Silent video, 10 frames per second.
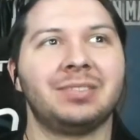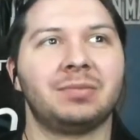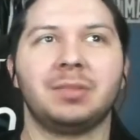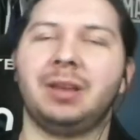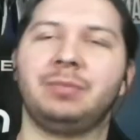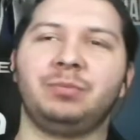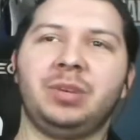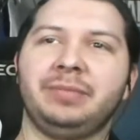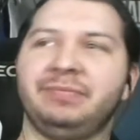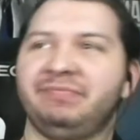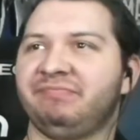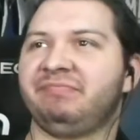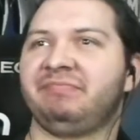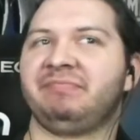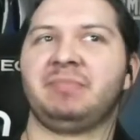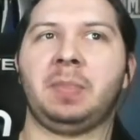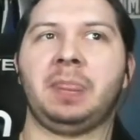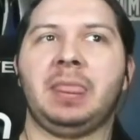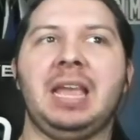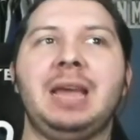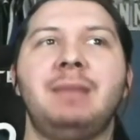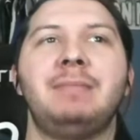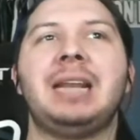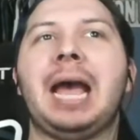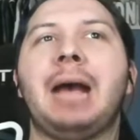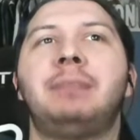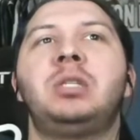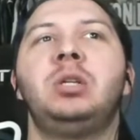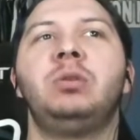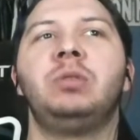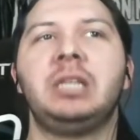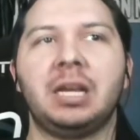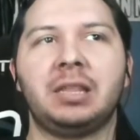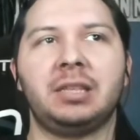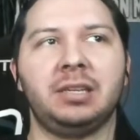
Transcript: oh, well. It meant absolutely nothing.